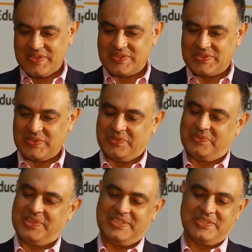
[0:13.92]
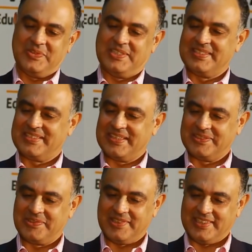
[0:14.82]
So the first question,
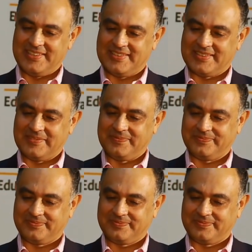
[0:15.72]
Sadhguru, is